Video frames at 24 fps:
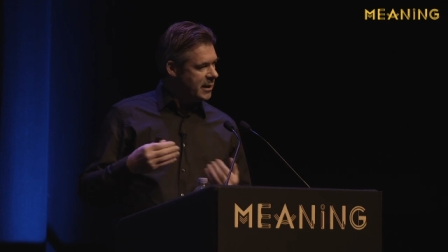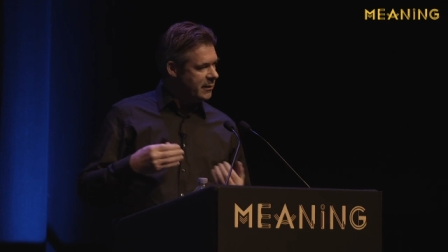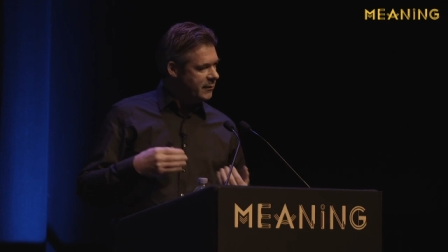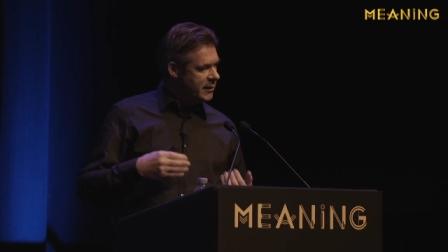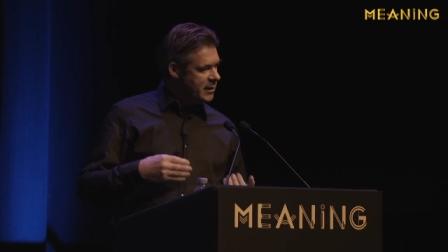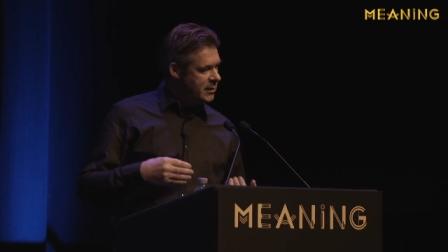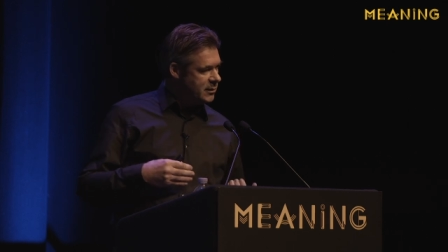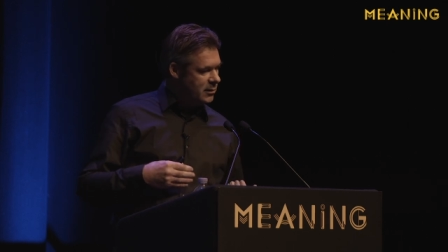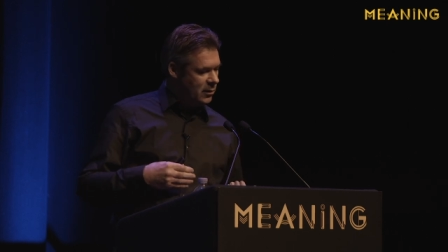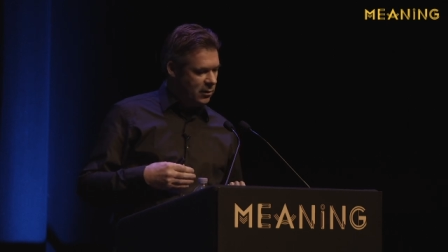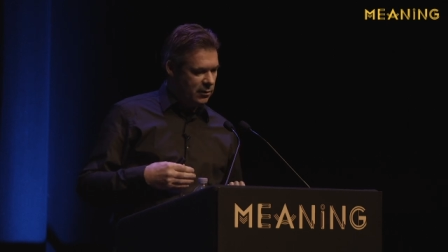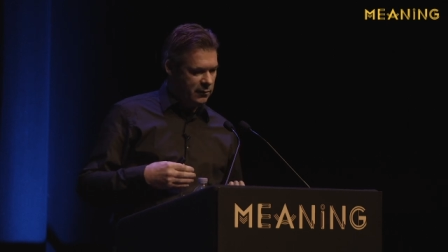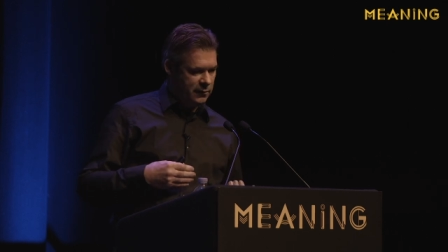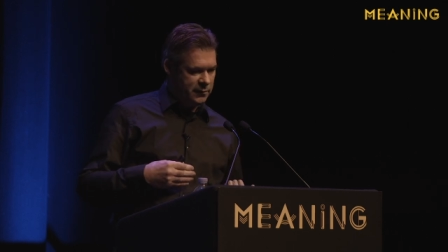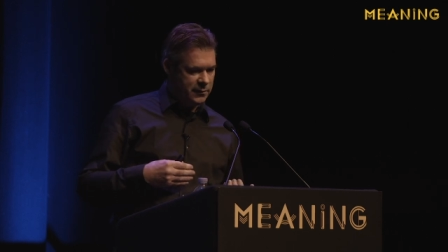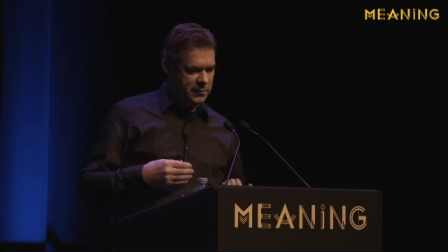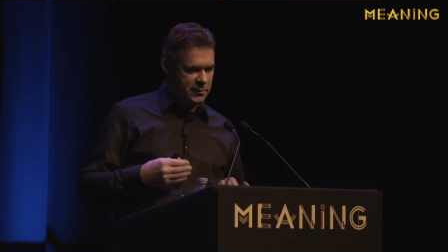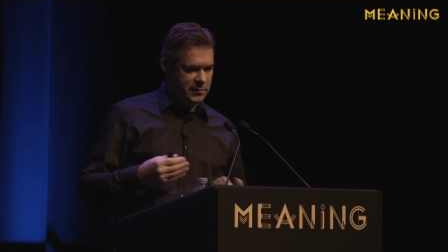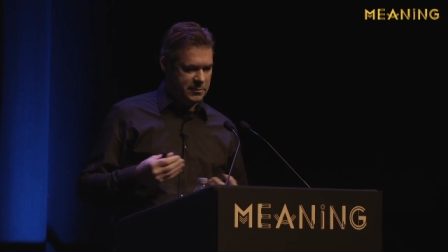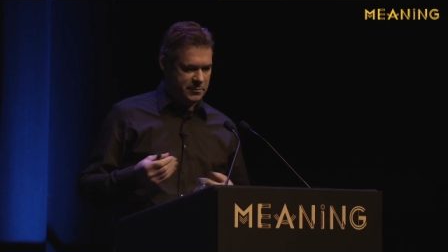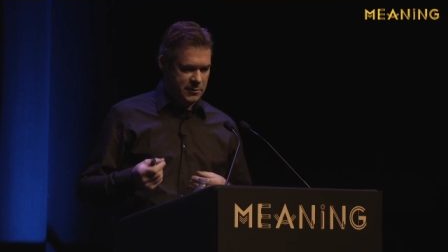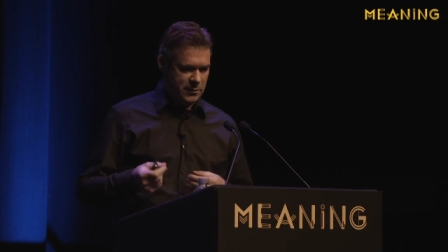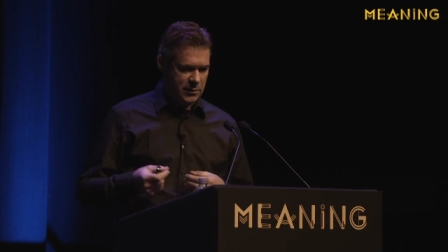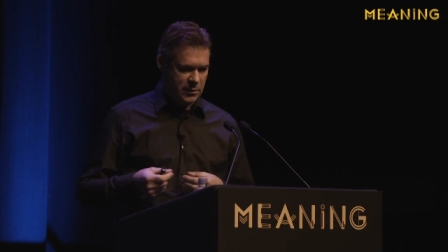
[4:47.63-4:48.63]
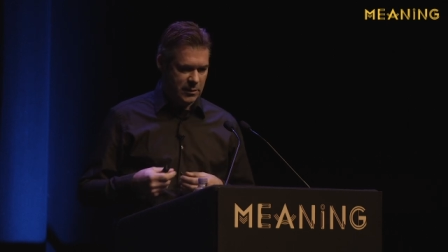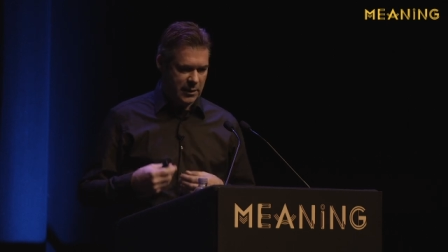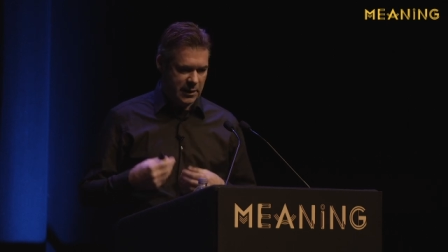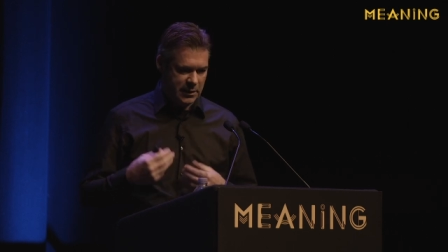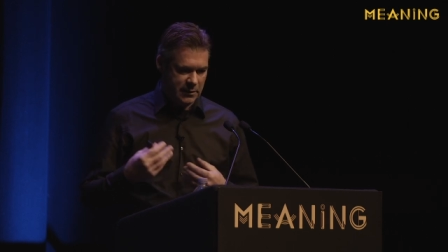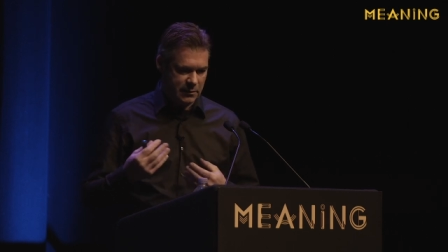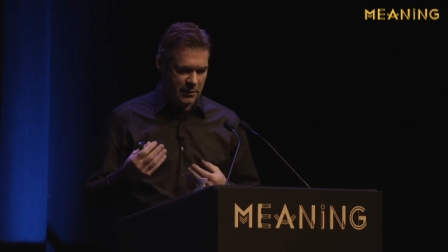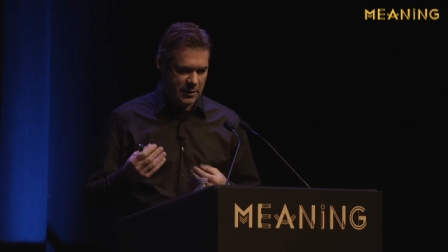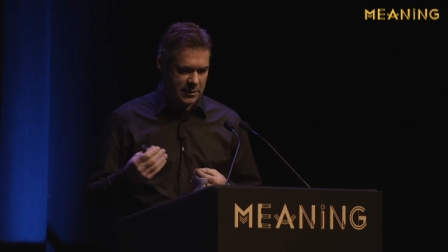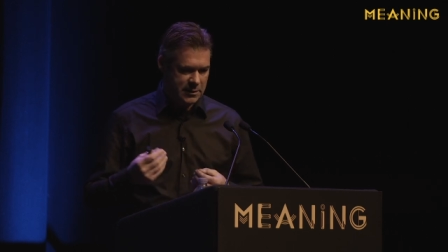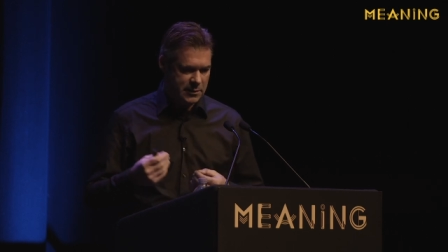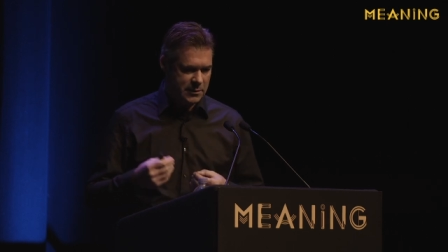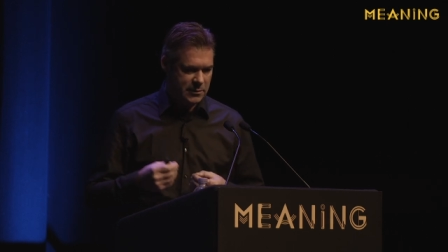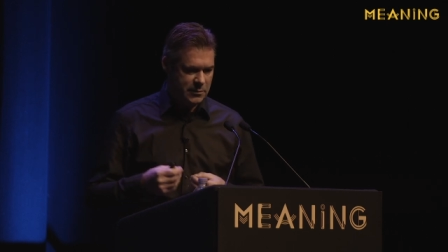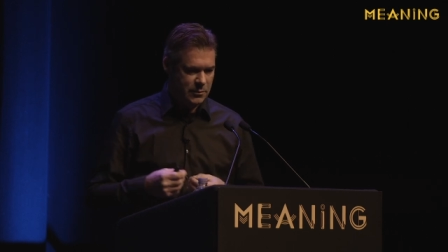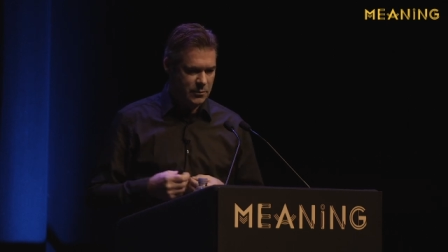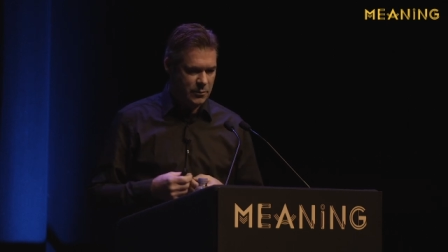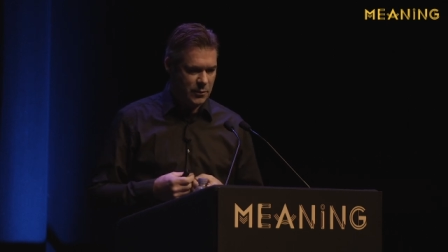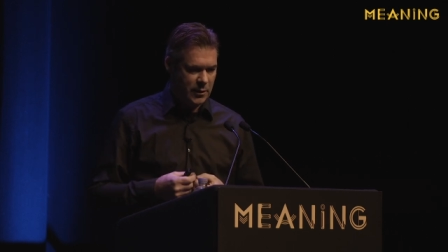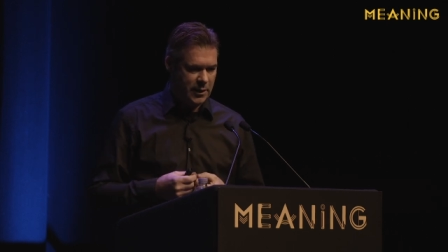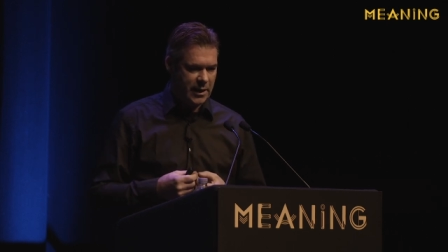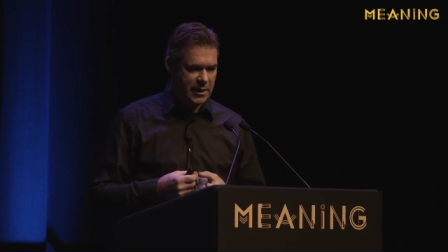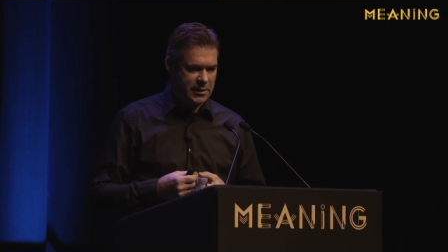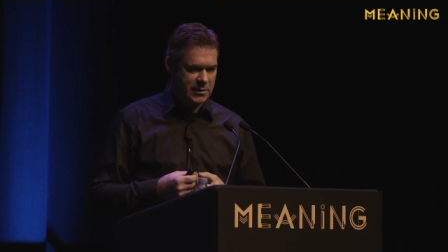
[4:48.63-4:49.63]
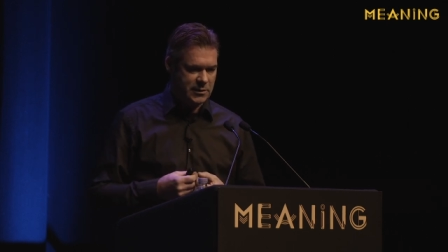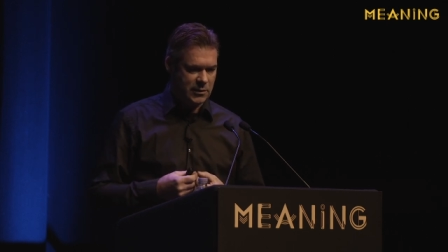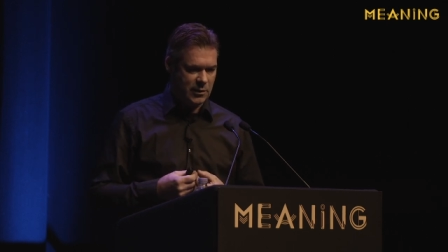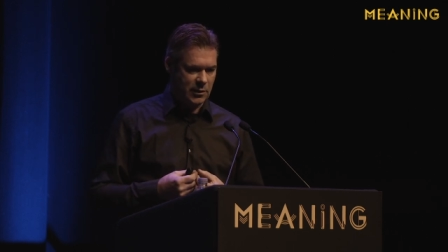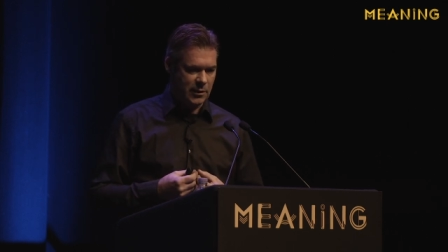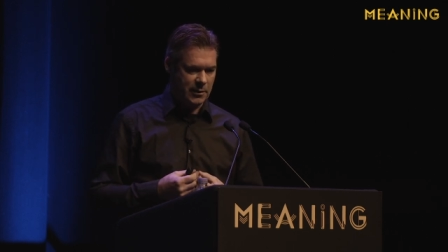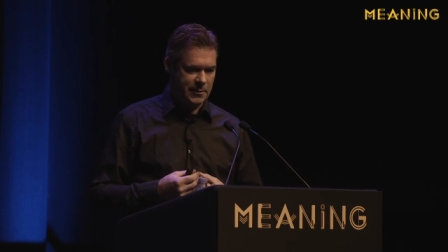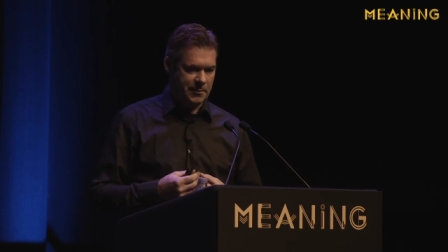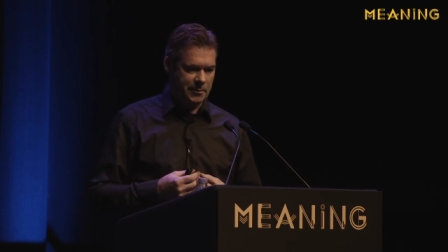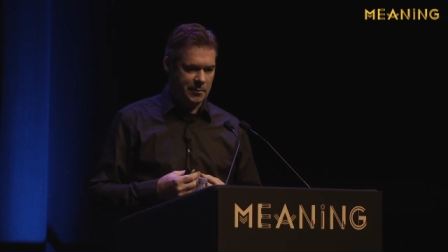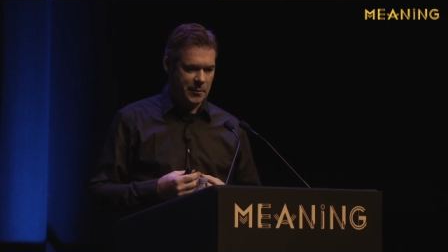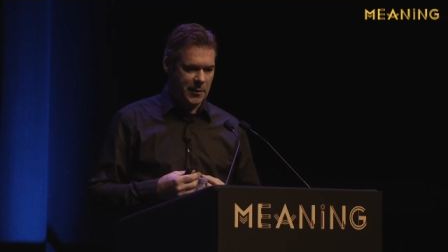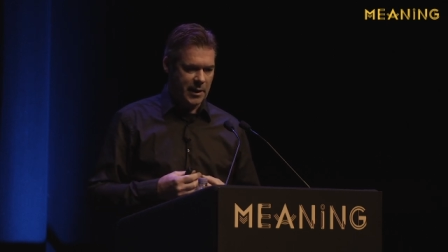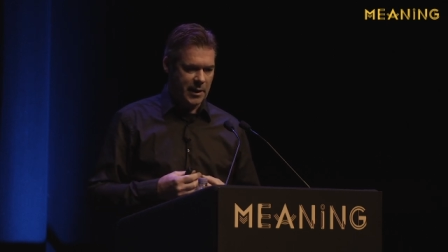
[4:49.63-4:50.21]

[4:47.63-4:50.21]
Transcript: than we solved. So that was what I saw.